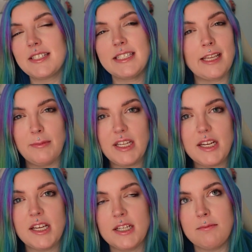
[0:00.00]
statement,
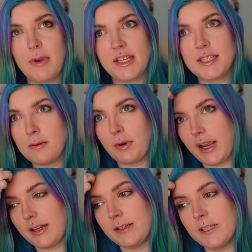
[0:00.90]
it makes a
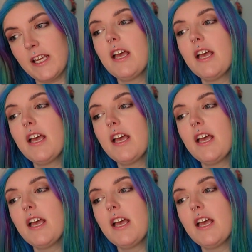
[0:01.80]
brand,